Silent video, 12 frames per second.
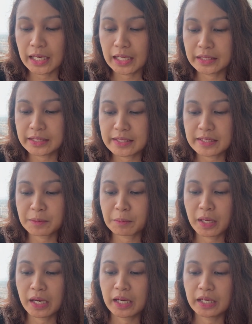this is
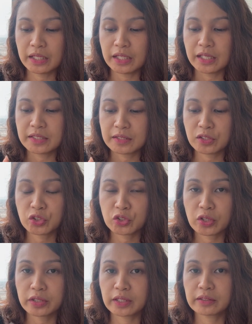my
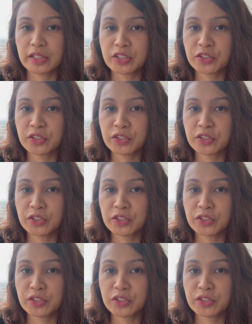statutory declaration